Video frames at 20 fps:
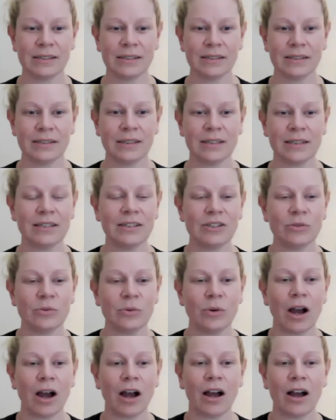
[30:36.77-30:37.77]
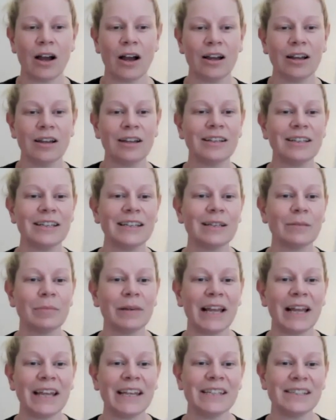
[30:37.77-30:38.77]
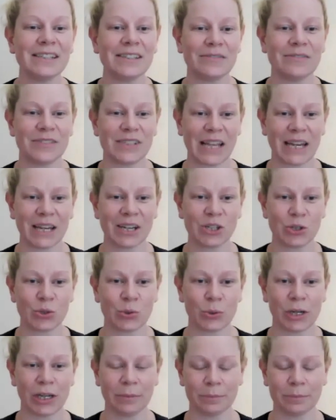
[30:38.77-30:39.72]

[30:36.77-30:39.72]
into our little place of sanctuary.